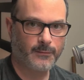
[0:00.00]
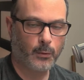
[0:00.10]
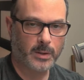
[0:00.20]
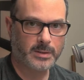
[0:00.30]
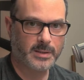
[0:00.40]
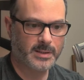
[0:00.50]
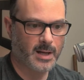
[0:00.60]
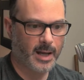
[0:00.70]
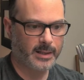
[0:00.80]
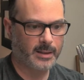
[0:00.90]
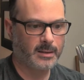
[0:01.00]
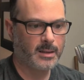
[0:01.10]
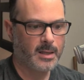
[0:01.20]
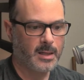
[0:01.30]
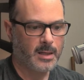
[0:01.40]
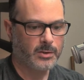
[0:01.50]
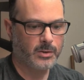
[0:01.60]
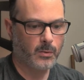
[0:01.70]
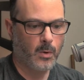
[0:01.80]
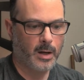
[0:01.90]
for deciding do
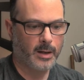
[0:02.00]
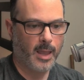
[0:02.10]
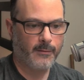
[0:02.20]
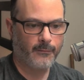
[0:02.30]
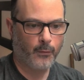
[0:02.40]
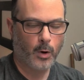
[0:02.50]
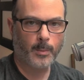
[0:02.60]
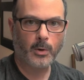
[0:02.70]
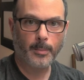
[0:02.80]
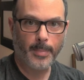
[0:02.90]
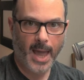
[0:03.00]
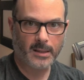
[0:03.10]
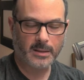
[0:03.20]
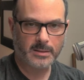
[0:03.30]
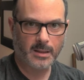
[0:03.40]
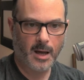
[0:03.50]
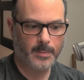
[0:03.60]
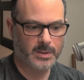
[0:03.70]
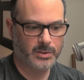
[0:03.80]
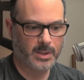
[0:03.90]
you want a formal balanced
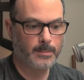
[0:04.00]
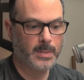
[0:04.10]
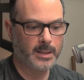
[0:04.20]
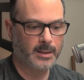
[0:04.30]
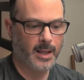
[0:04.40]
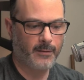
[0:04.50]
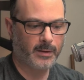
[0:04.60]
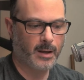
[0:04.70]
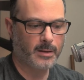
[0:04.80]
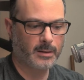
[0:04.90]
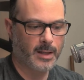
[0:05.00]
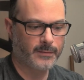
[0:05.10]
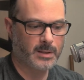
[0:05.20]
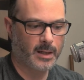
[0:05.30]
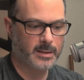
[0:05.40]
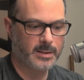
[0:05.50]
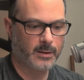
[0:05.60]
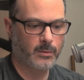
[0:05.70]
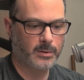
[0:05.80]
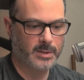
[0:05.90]
composition, meaning everything on the left side is
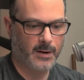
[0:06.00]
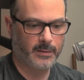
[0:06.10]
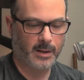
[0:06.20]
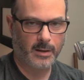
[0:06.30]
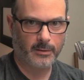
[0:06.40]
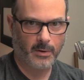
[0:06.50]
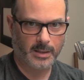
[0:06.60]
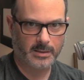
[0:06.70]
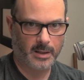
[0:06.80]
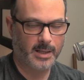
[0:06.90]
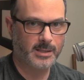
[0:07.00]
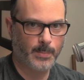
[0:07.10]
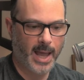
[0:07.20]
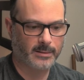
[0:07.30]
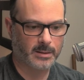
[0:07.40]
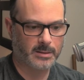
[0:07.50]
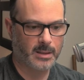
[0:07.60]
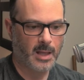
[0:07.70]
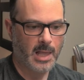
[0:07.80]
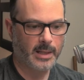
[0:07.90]
equal to everything on the right side? It's balanced,
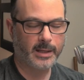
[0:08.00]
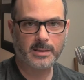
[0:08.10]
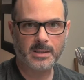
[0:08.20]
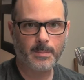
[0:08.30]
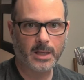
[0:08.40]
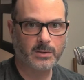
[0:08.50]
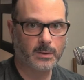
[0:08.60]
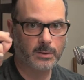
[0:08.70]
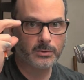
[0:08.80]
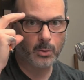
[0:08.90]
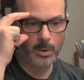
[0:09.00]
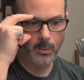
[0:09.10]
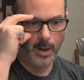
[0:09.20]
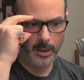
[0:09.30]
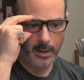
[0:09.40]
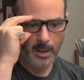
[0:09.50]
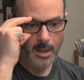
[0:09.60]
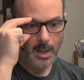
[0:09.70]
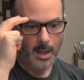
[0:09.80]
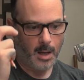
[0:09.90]
like a symmetrical doorway.
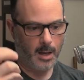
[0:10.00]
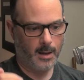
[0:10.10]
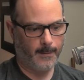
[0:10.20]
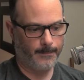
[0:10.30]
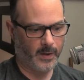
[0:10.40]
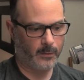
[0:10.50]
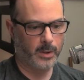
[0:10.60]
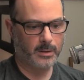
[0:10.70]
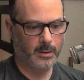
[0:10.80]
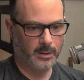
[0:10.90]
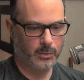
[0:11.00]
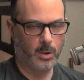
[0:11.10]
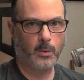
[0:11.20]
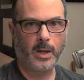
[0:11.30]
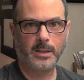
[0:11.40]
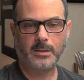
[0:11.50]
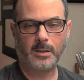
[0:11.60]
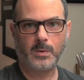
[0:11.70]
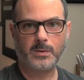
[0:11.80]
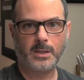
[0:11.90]
Um, like when a doorway to the
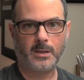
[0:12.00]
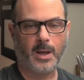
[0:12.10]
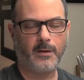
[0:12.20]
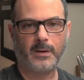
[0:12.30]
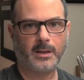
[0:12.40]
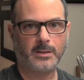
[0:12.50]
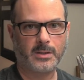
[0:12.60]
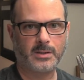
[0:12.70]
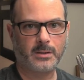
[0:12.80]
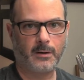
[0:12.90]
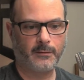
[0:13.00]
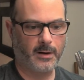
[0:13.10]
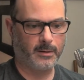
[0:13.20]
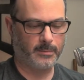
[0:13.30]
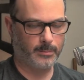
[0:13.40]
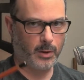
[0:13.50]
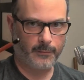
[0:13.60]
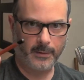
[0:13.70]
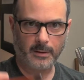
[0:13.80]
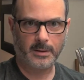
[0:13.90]
museum, everything is just so very
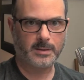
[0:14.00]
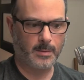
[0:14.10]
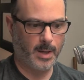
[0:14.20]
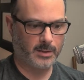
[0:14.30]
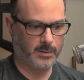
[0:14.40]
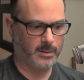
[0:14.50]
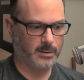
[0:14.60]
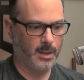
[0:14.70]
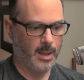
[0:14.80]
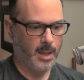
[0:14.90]
perfectly symmetrical.